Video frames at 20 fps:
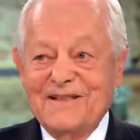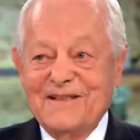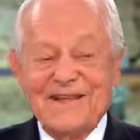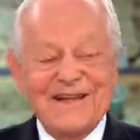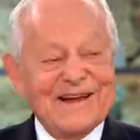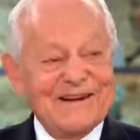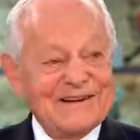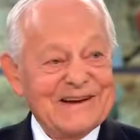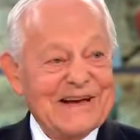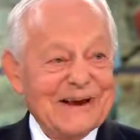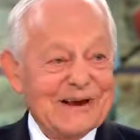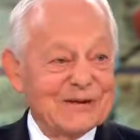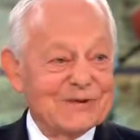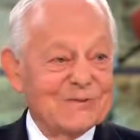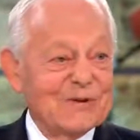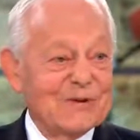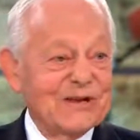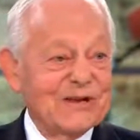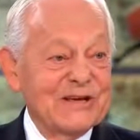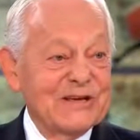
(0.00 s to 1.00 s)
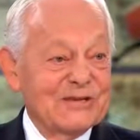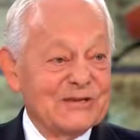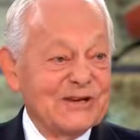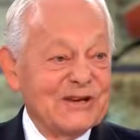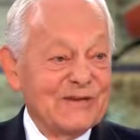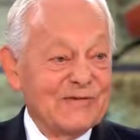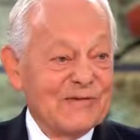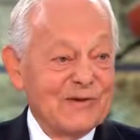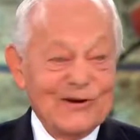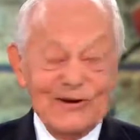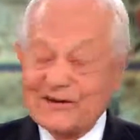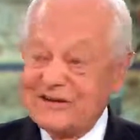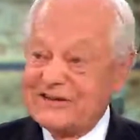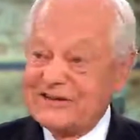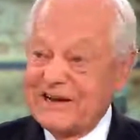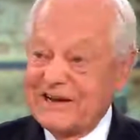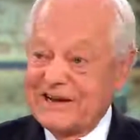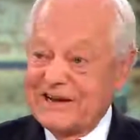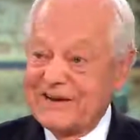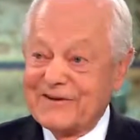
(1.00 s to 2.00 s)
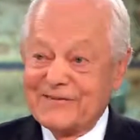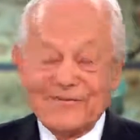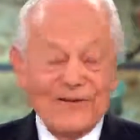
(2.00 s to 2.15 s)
that Dallas police chief on the ticket if